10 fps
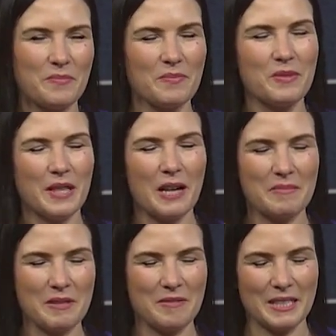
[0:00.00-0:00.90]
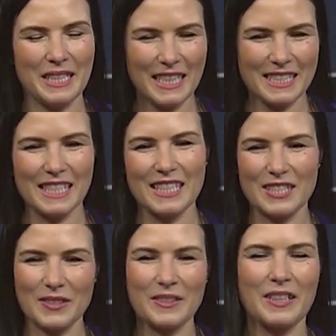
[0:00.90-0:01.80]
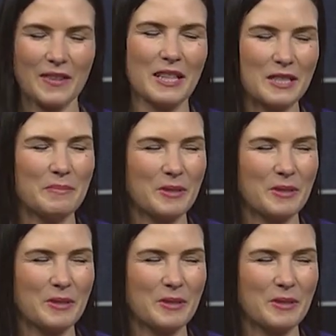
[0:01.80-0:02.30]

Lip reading: without me realizing, and so you're like, okay, this